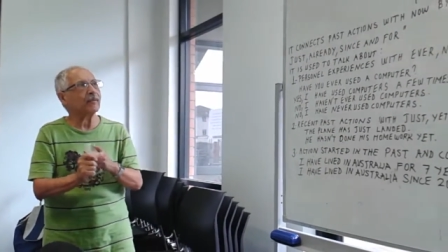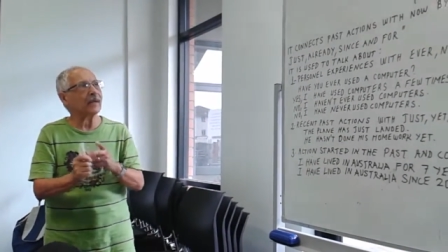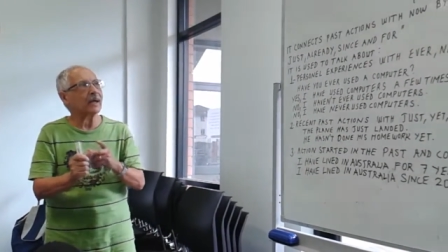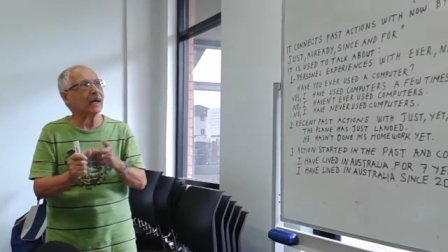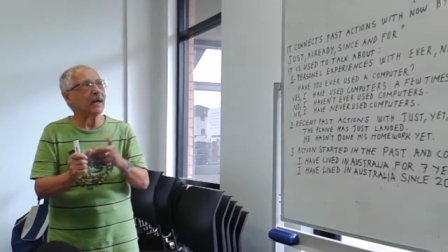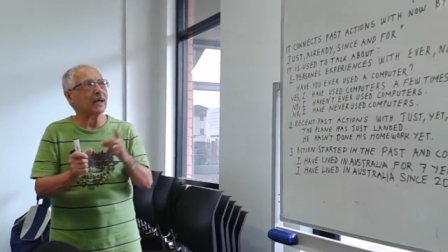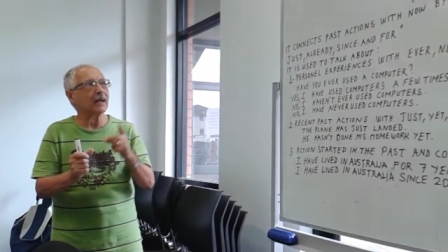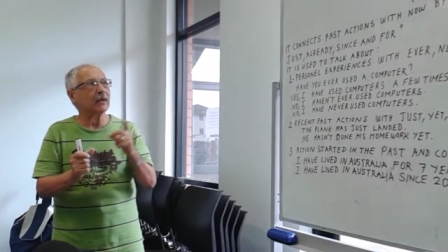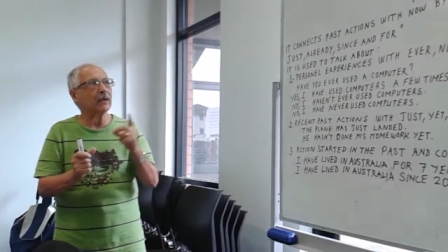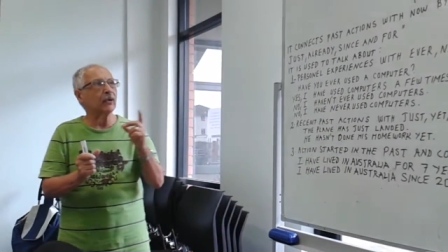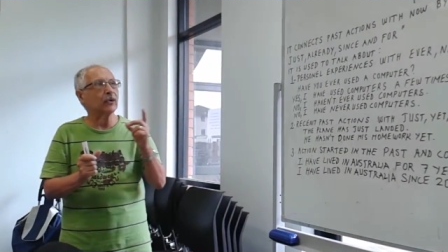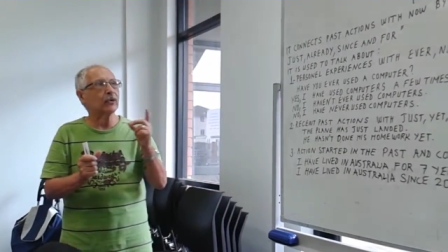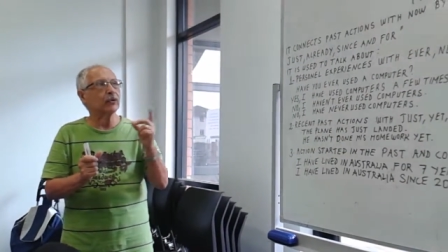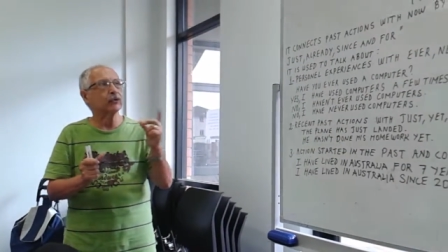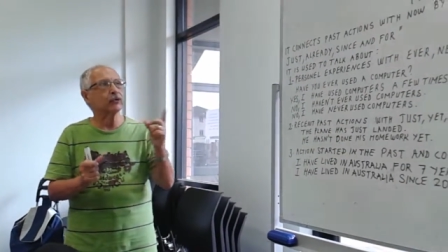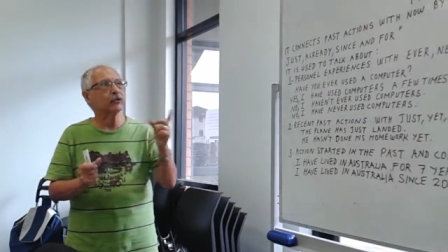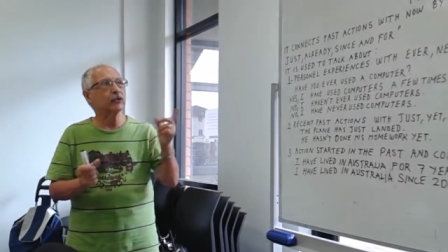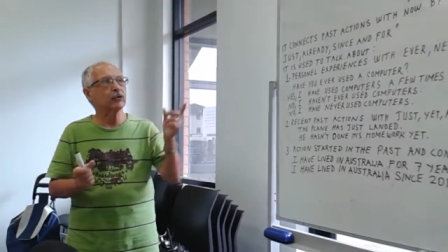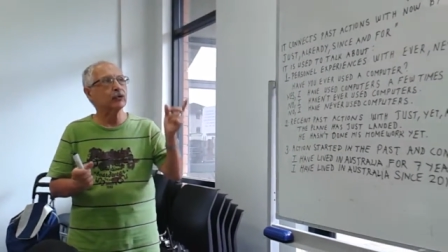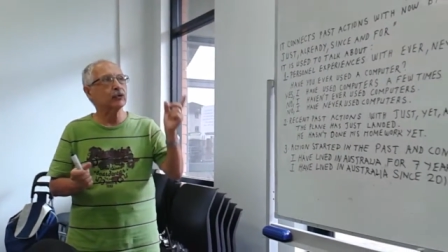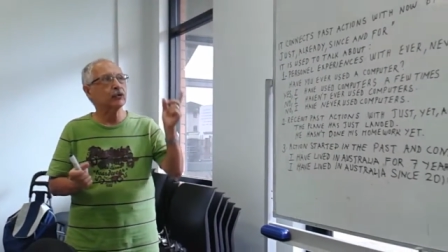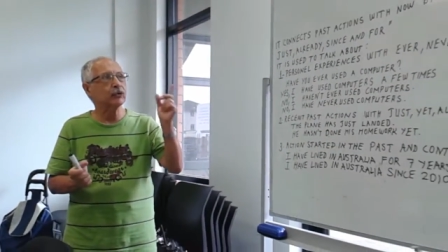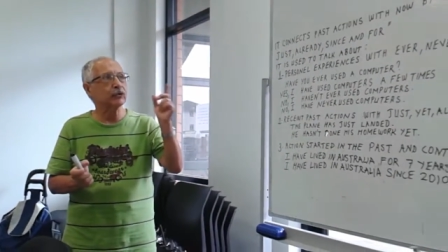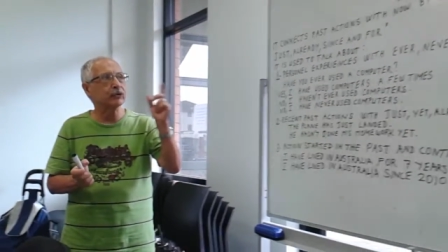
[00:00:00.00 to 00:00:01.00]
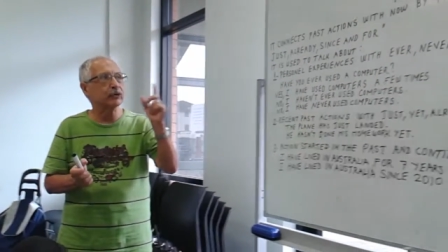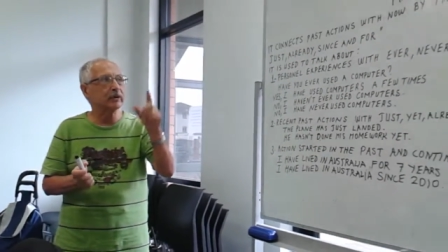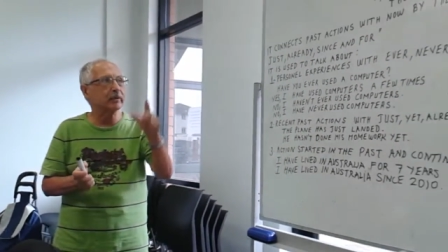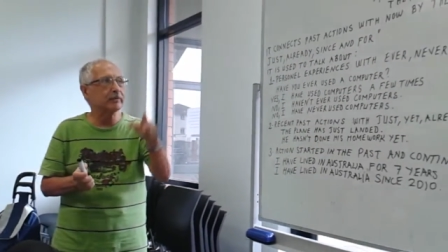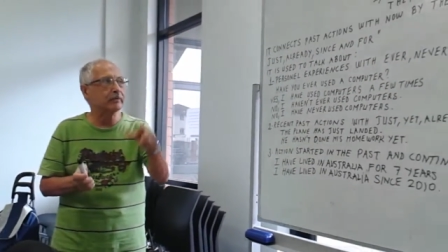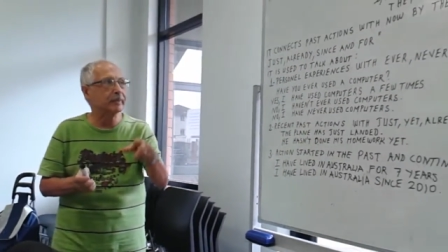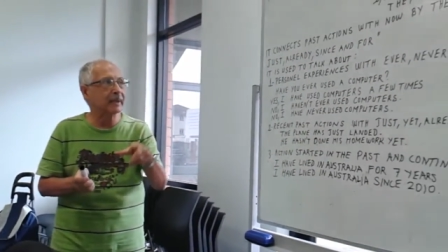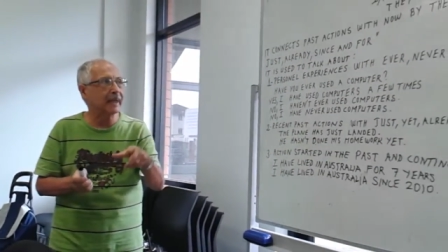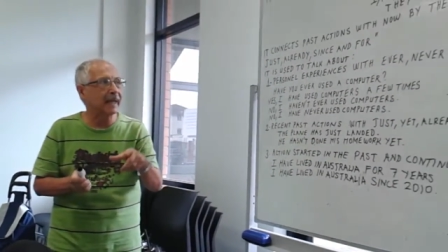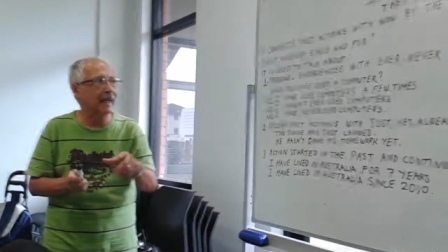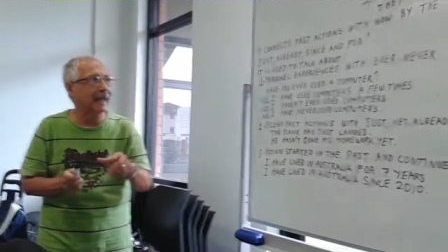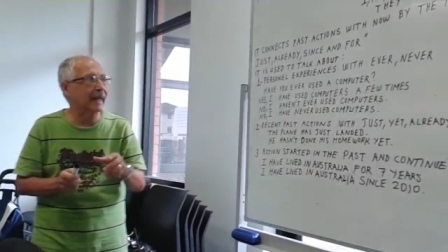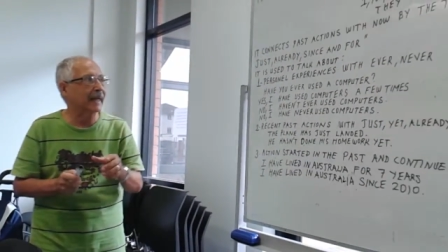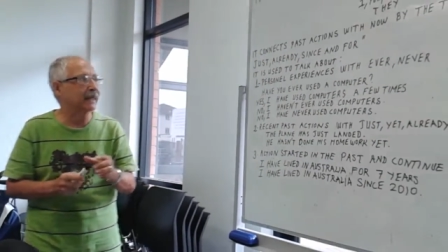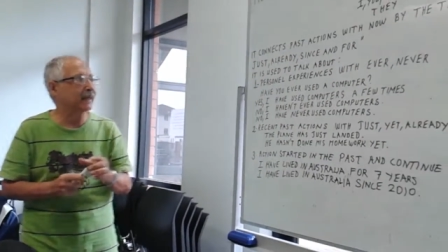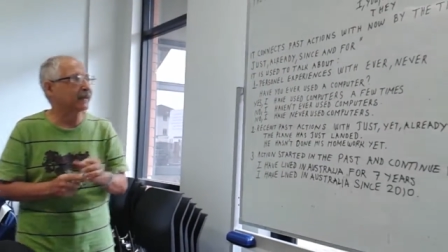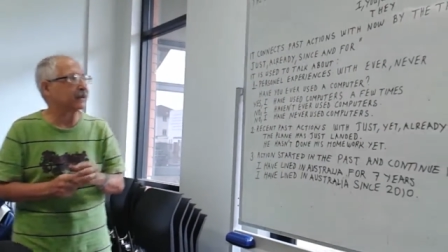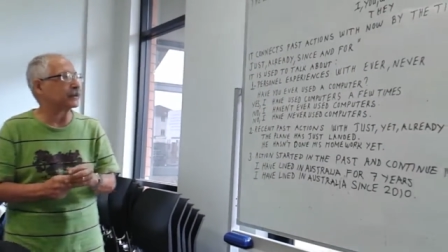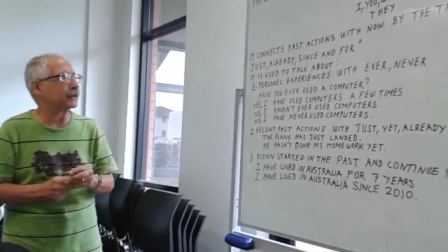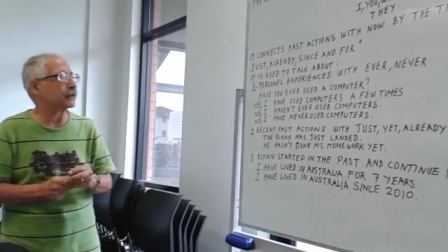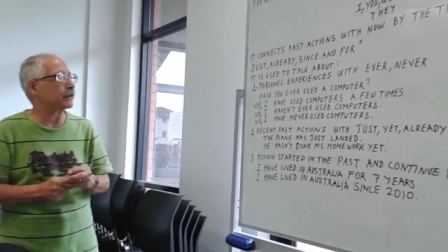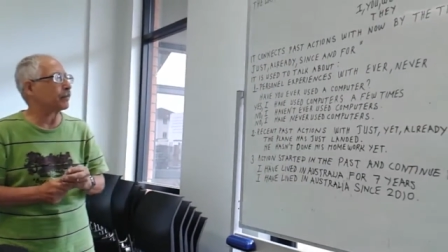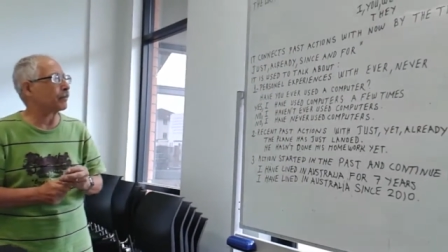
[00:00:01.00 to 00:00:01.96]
We are going to use the played.